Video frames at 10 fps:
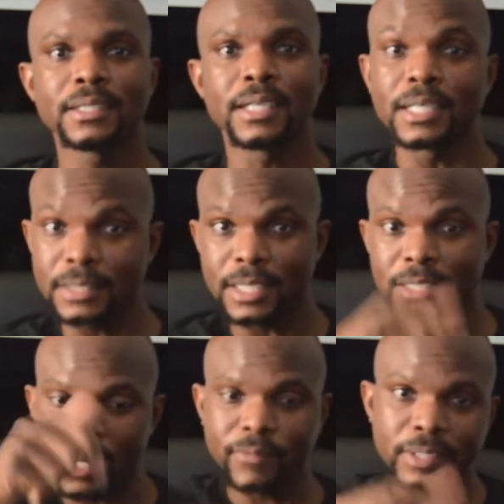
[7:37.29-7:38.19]
Cause
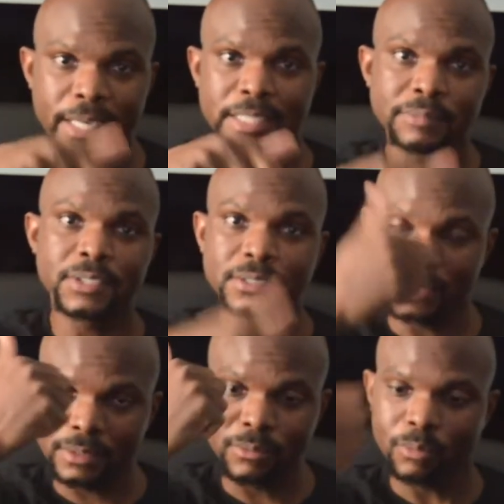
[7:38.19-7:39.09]
you have to like this video
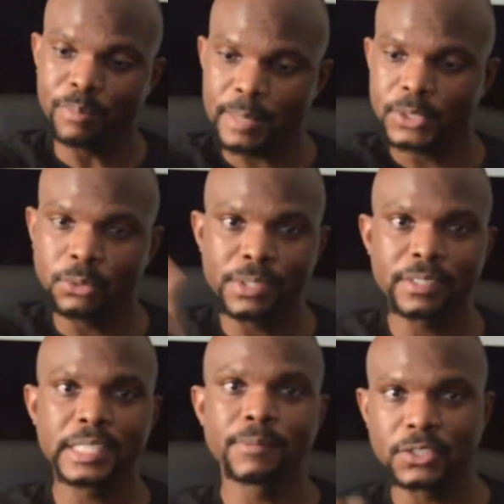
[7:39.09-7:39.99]
to be able to win the
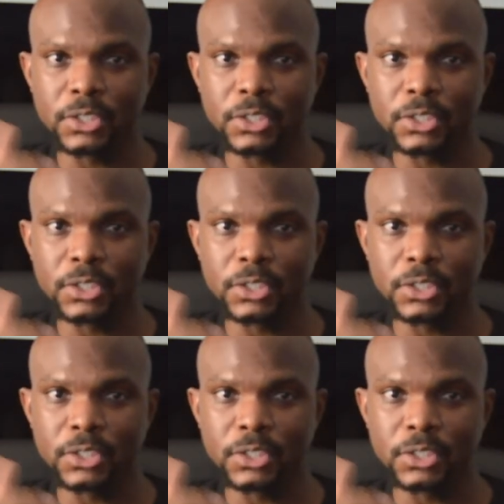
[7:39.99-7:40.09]
camera.